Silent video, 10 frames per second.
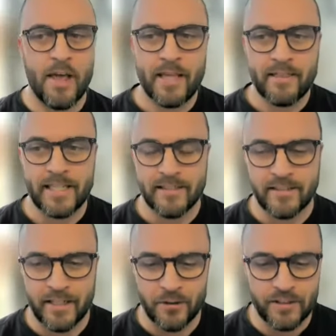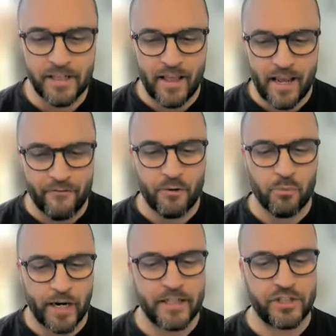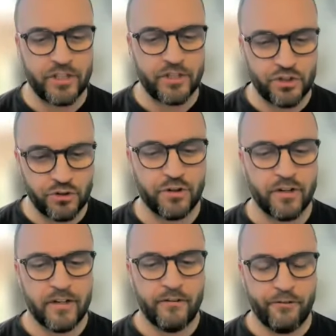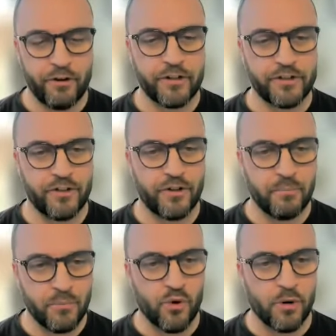I think that's a skill set that every practitioner should focus on